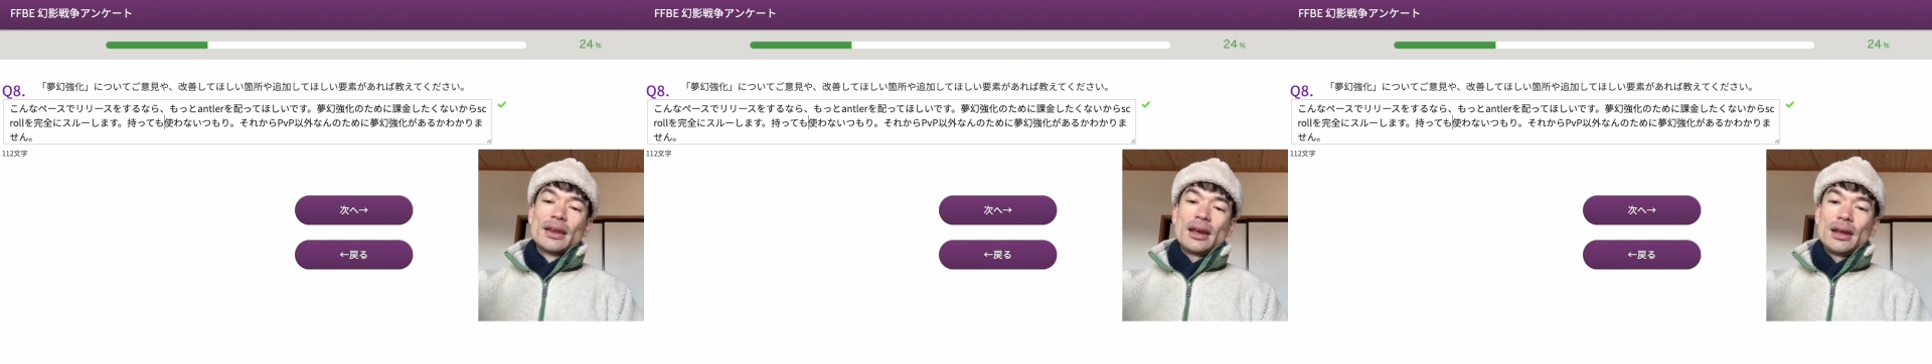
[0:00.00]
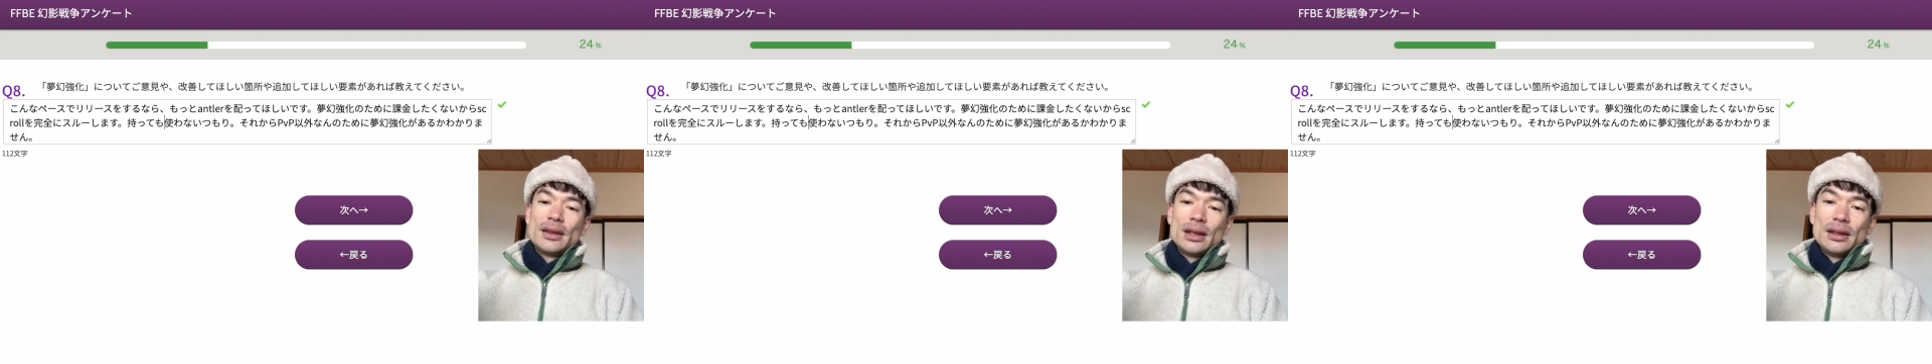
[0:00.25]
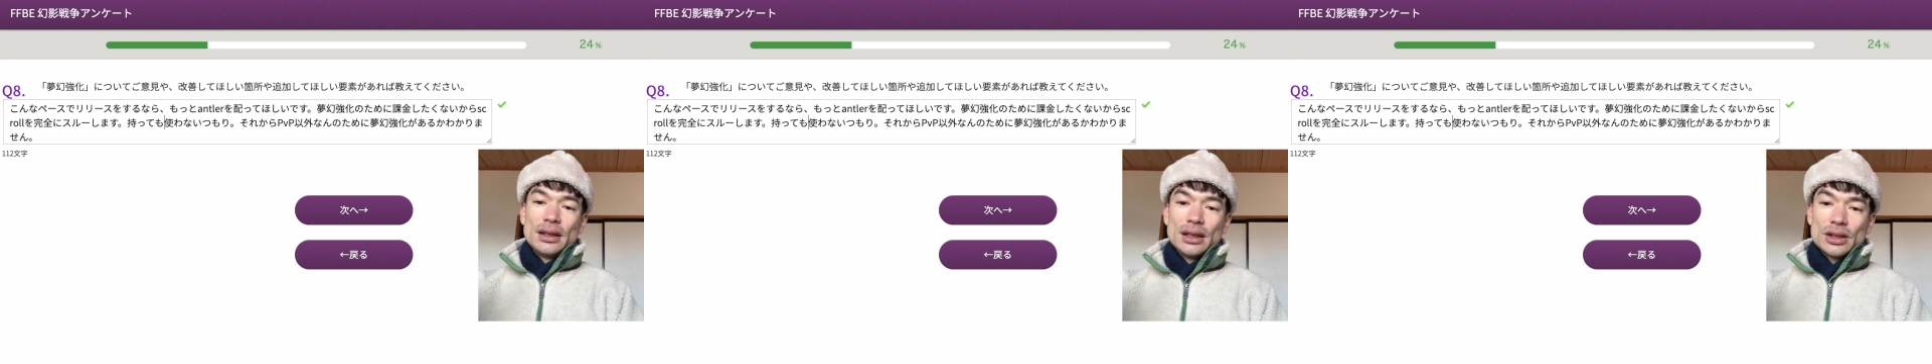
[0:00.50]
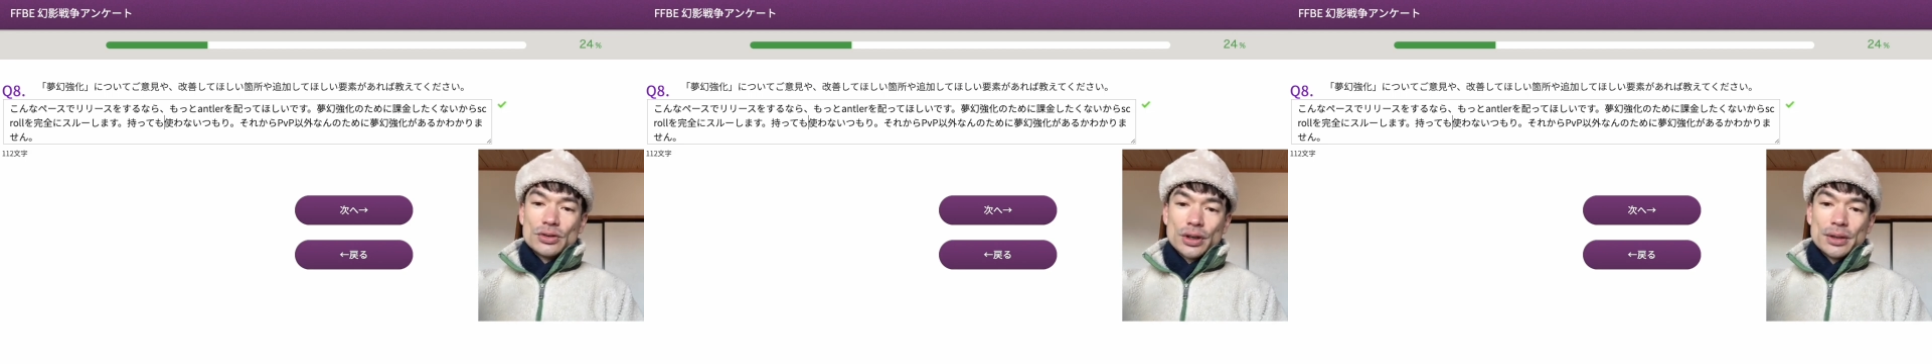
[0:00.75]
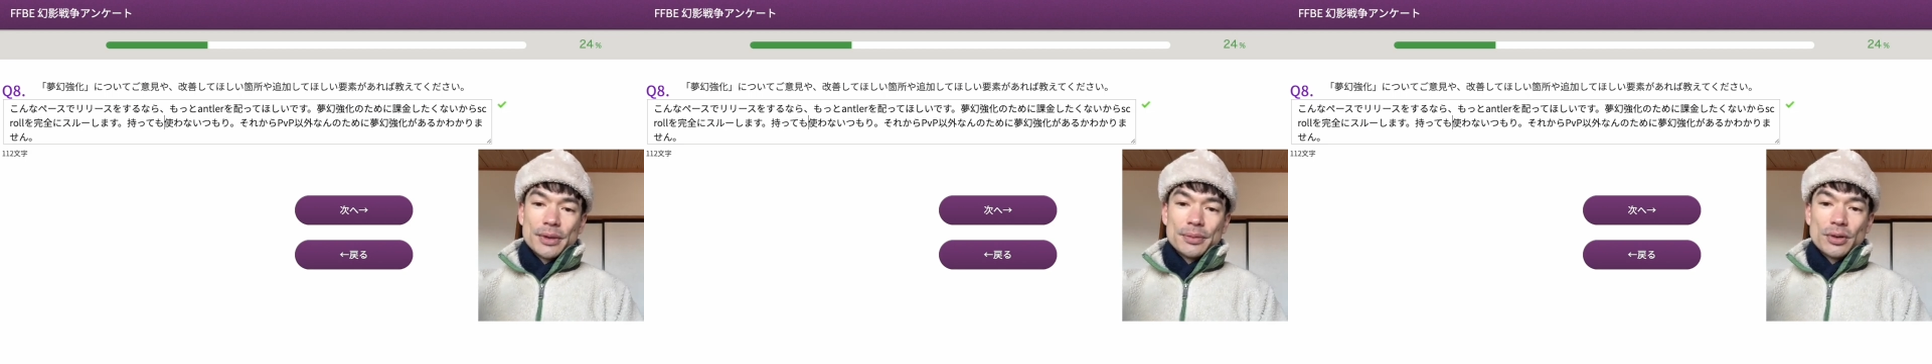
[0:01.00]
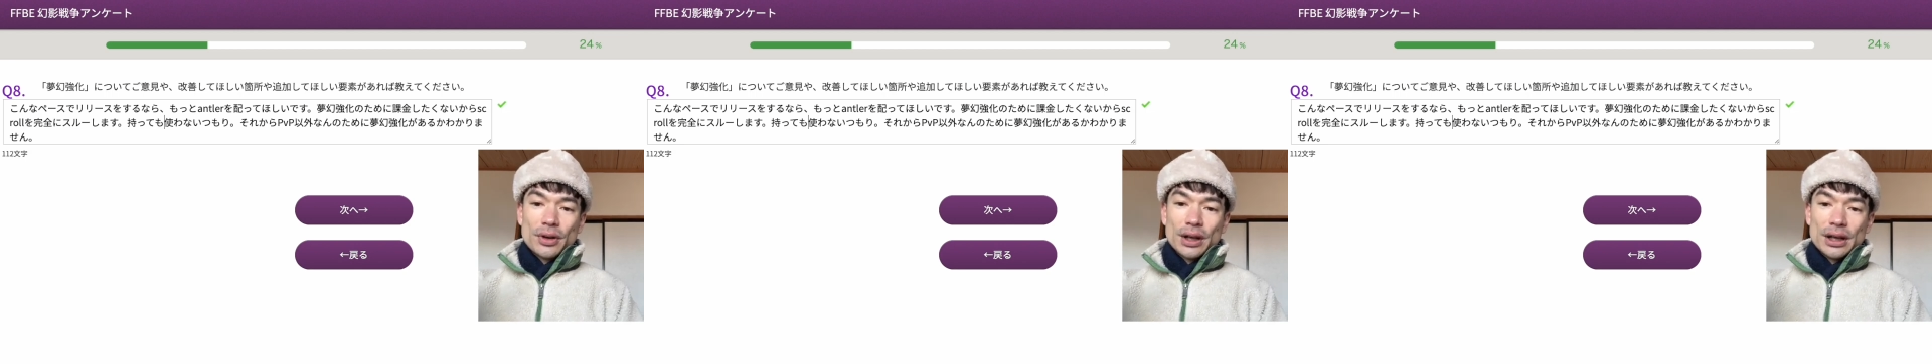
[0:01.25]
And then the uh, Dream
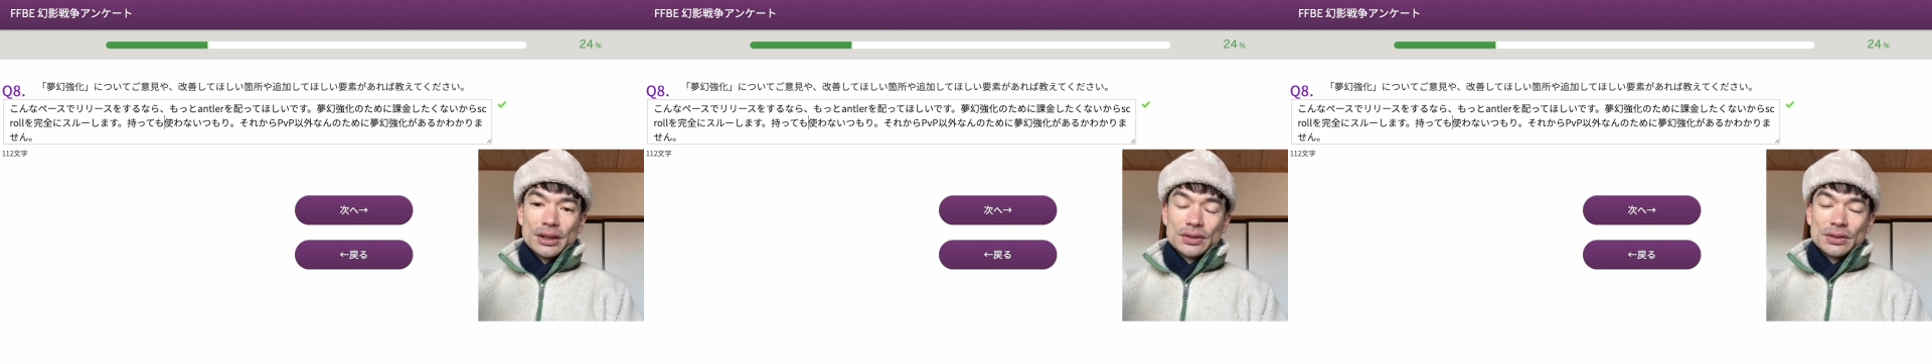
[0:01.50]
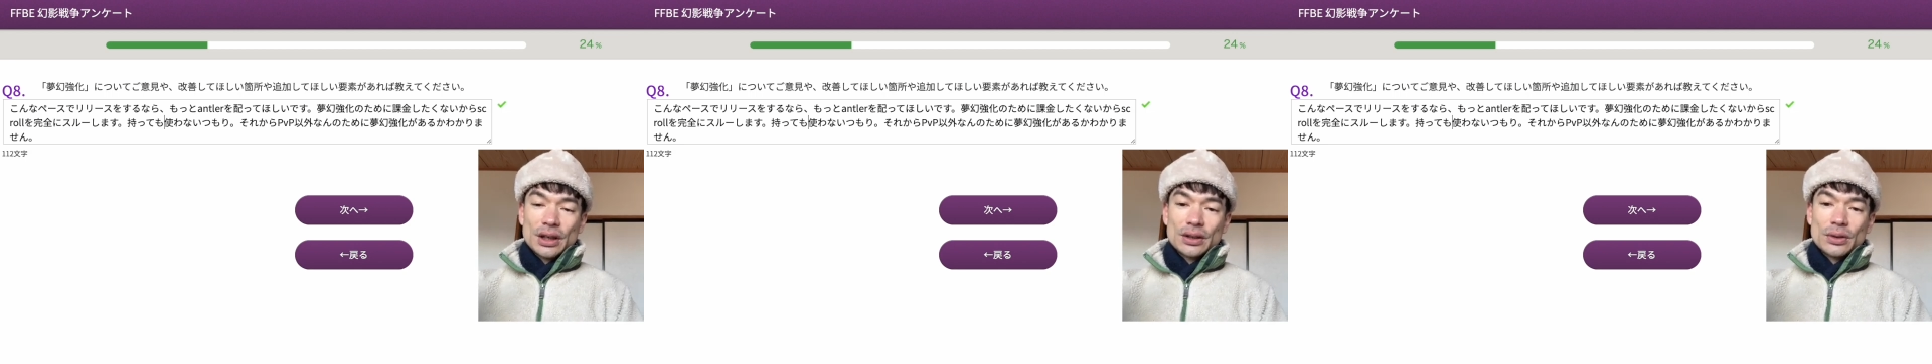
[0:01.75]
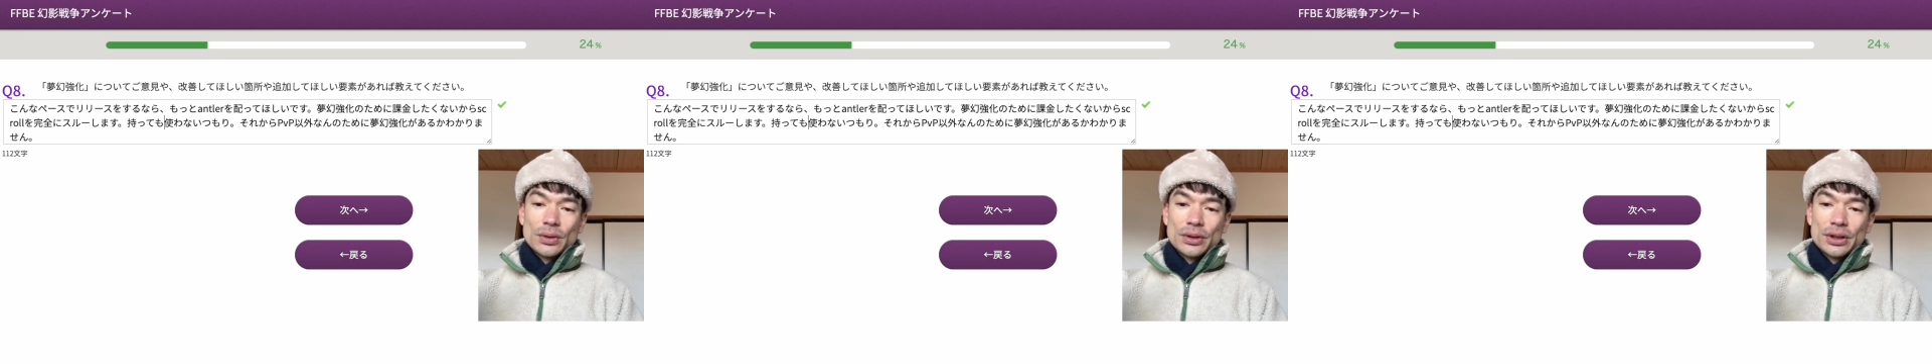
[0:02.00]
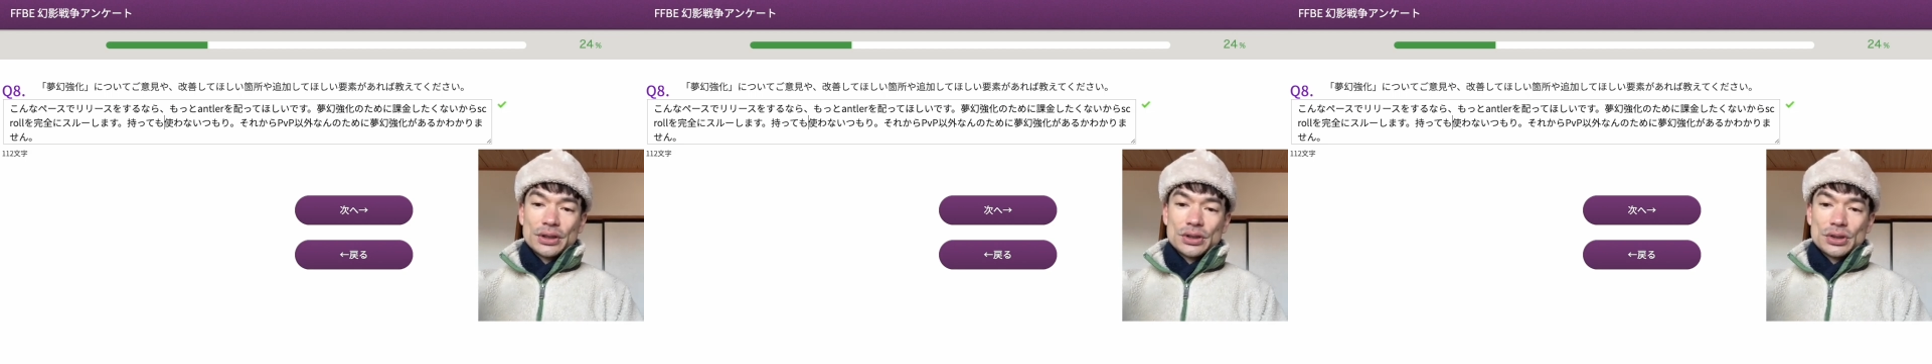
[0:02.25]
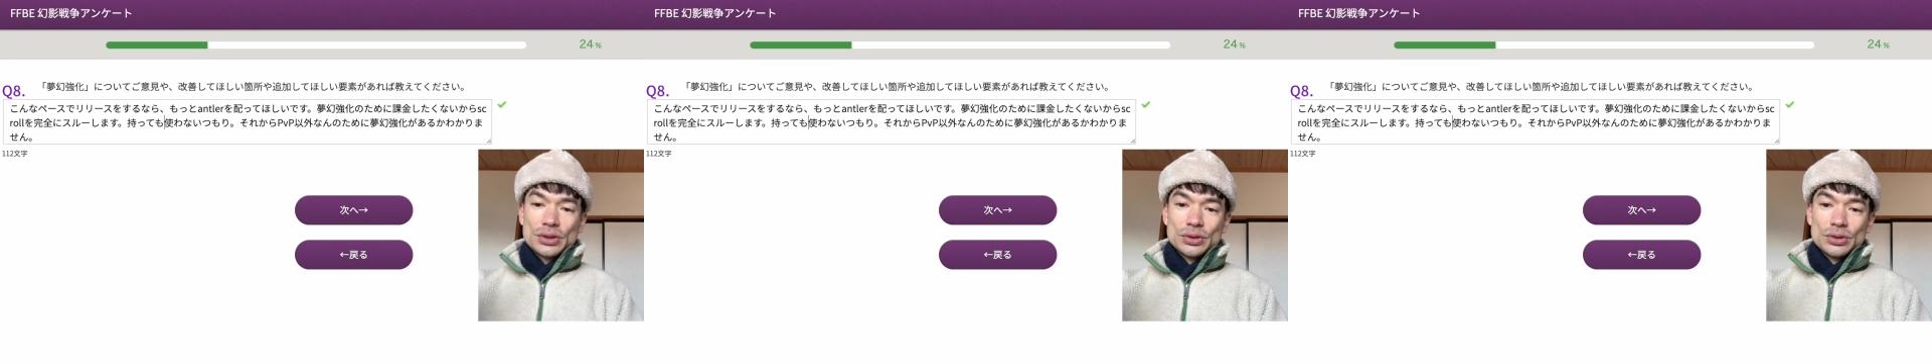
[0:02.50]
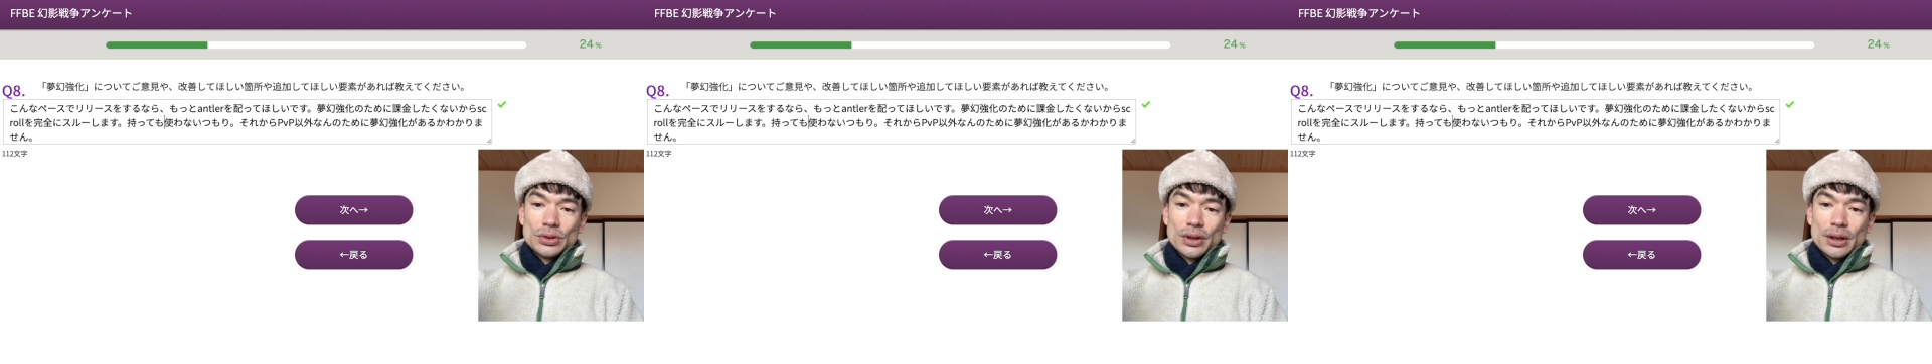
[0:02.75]
upgrade is not going
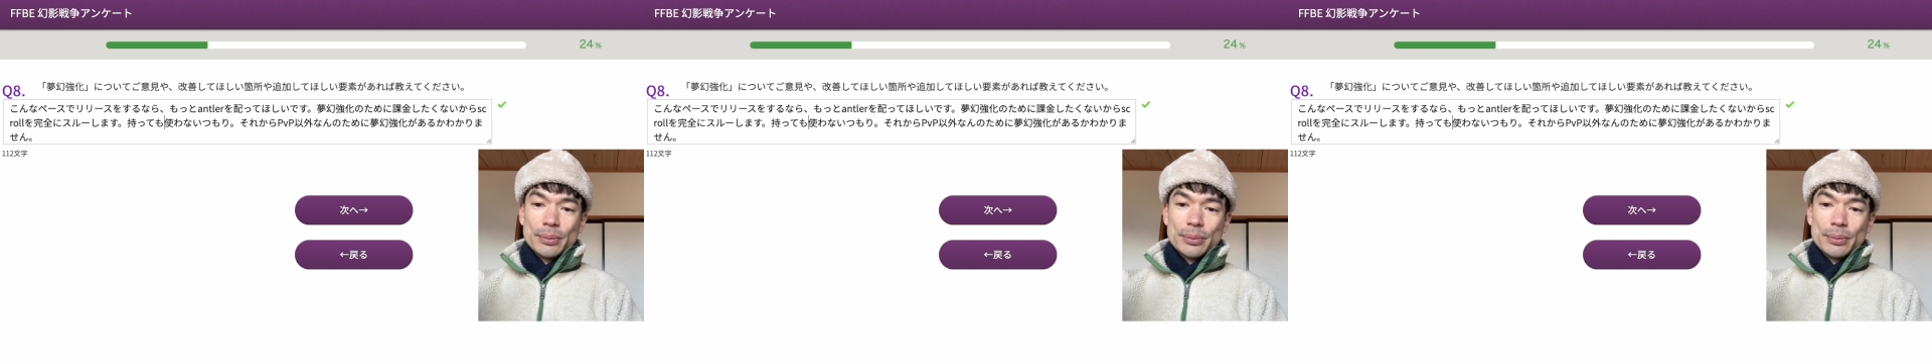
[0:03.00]
to uh,